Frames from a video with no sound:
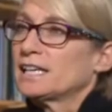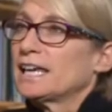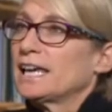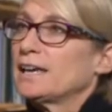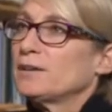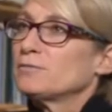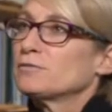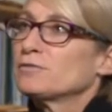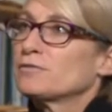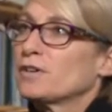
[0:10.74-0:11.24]

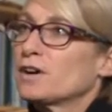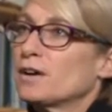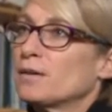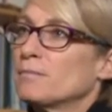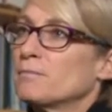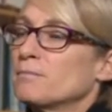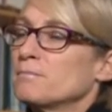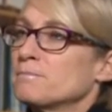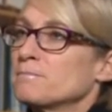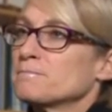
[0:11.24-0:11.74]
came
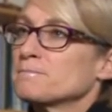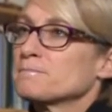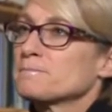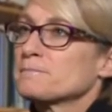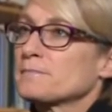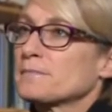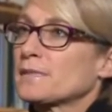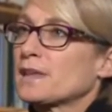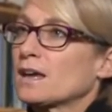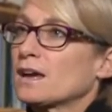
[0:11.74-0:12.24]
from
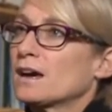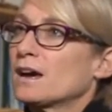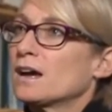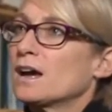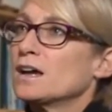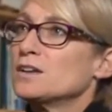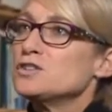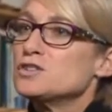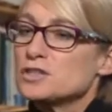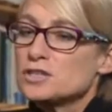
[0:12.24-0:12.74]

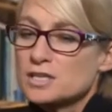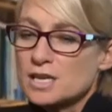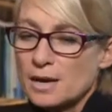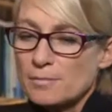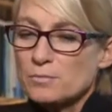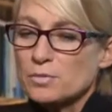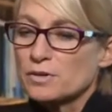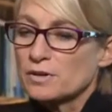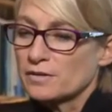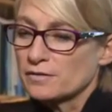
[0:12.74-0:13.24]
a
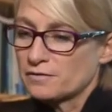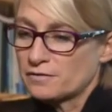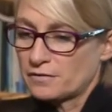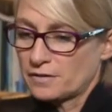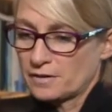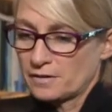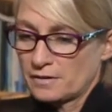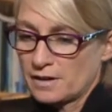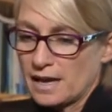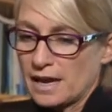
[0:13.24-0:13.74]
number
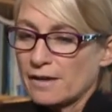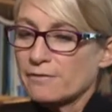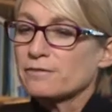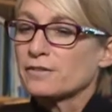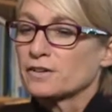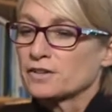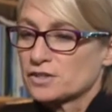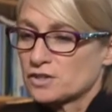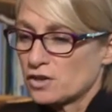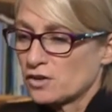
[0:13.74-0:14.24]
of
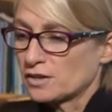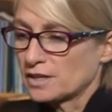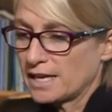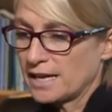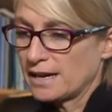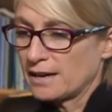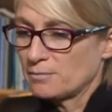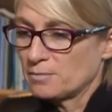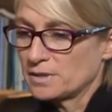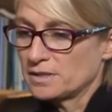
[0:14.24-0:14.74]
efforts on
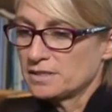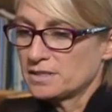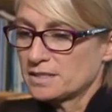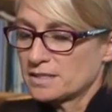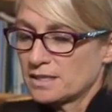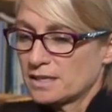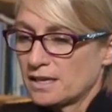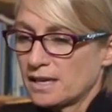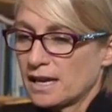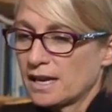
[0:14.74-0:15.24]

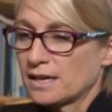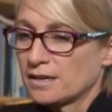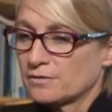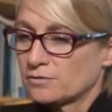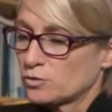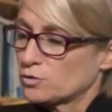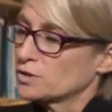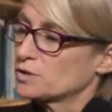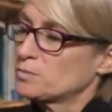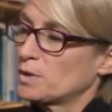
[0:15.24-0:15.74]
campus and,
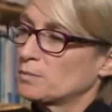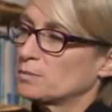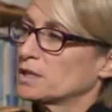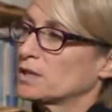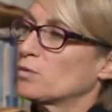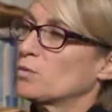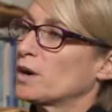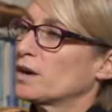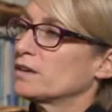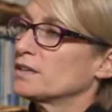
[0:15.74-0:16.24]
of course,
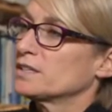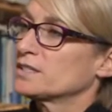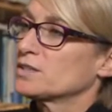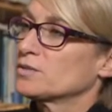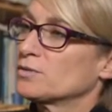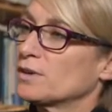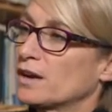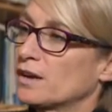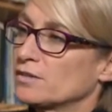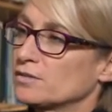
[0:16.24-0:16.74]
public awareness
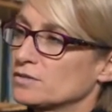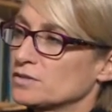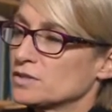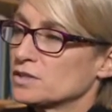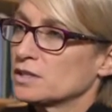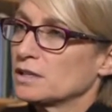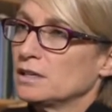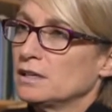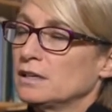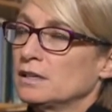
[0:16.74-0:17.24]

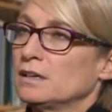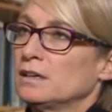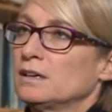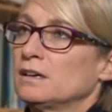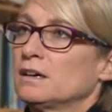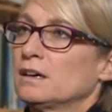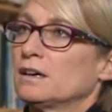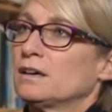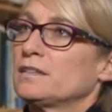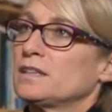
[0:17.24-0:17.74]
around
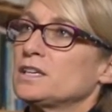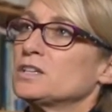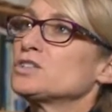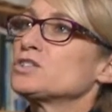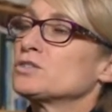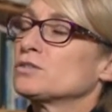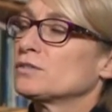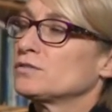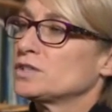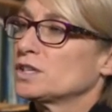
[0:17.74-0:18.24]
the
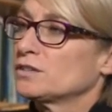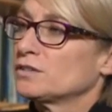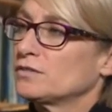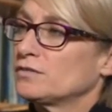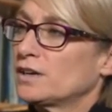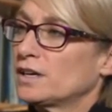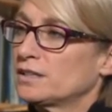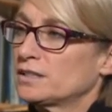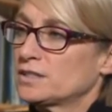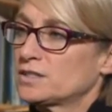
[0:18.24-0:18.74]
issue of gendered
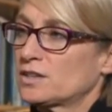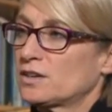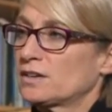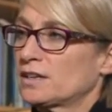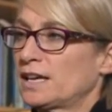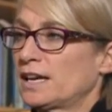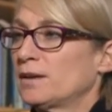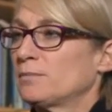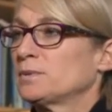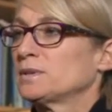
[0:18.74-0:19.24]
violence on
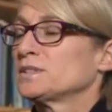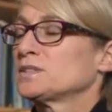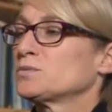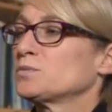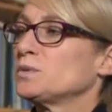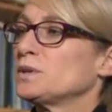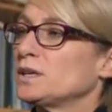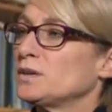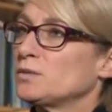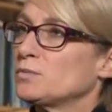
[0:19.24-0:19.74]

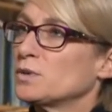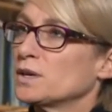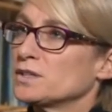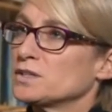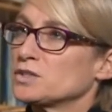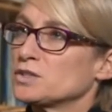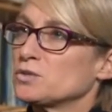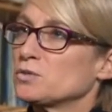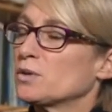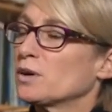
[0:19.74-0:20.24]
campus. We
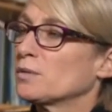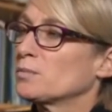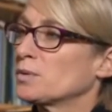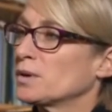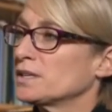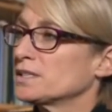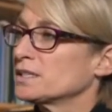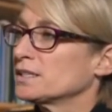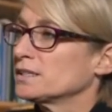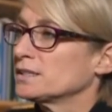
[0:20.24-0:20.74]
went to our
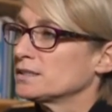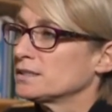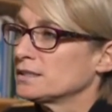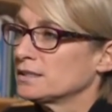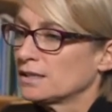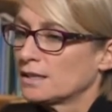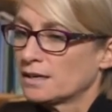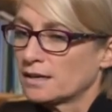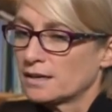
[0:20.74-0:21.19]
president